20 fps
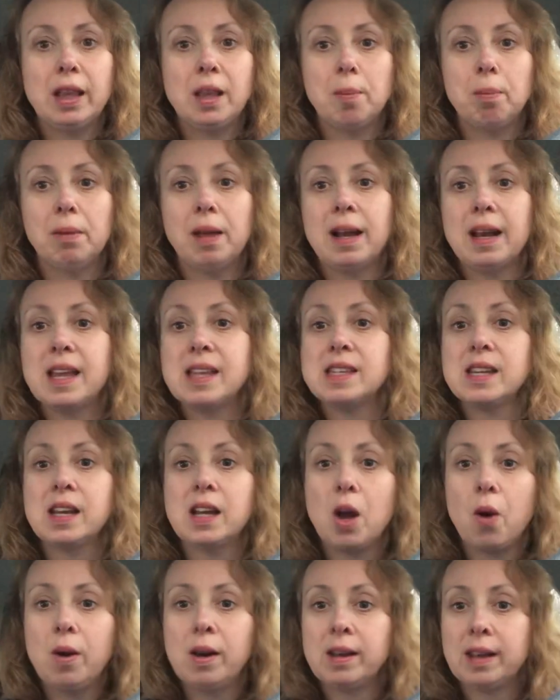the blood isn't
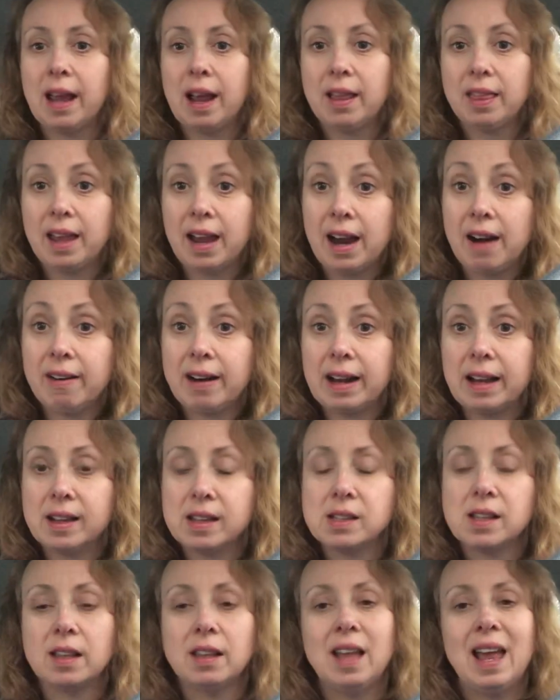going to other
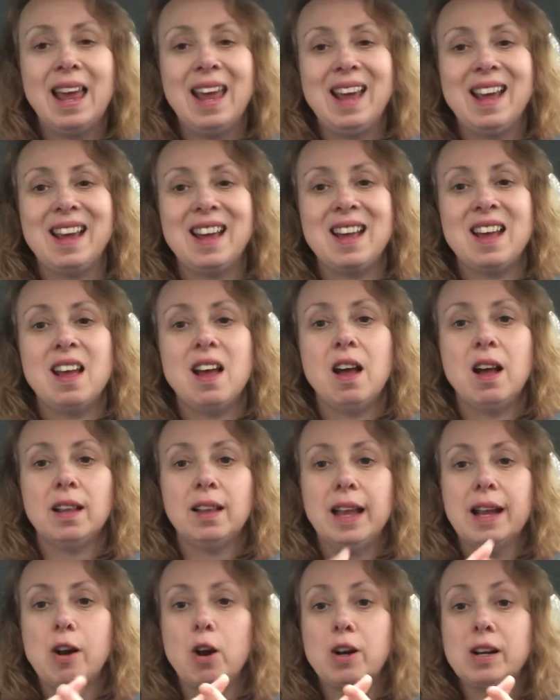areas like
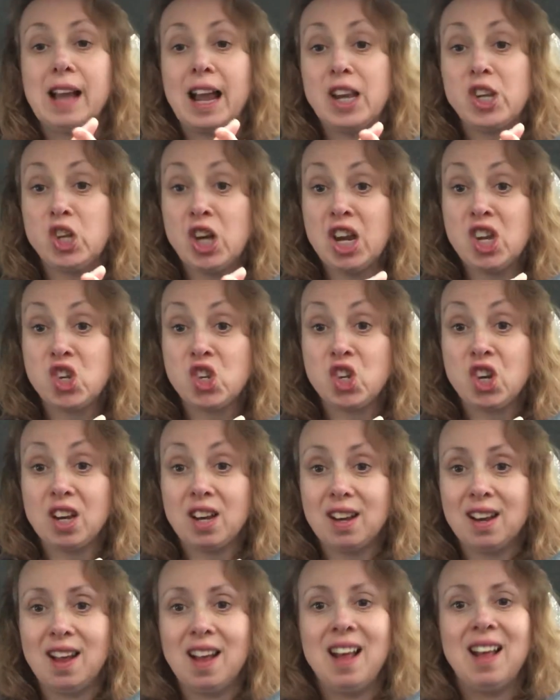our
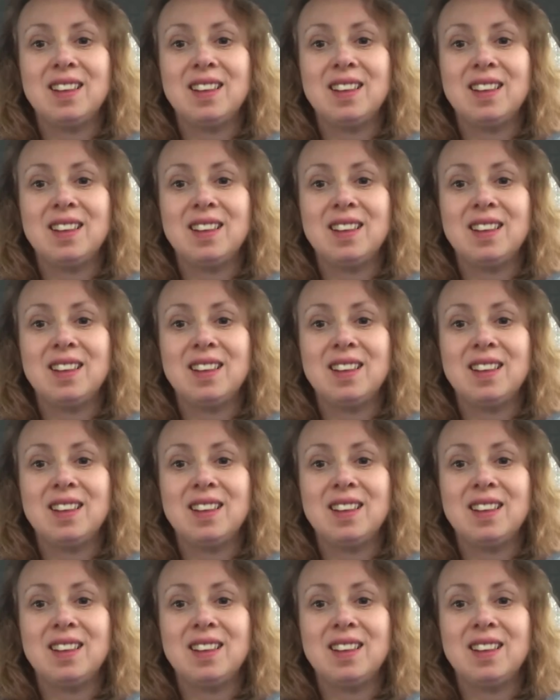digestion,